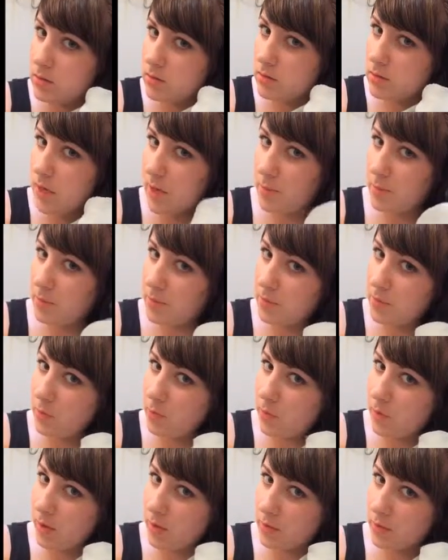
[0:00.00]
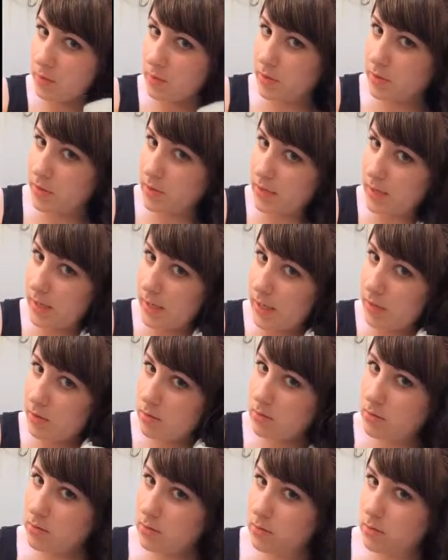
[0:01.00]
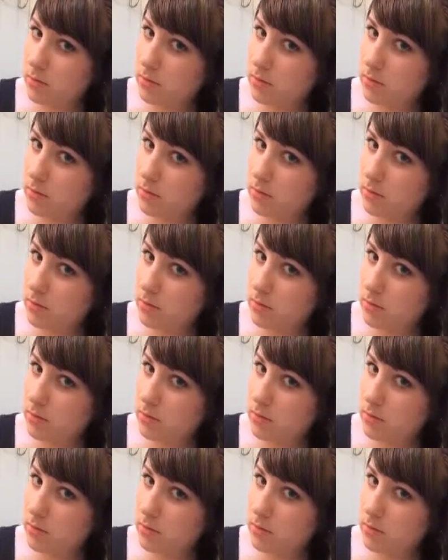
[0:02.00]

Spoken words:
sop up the water with a towel.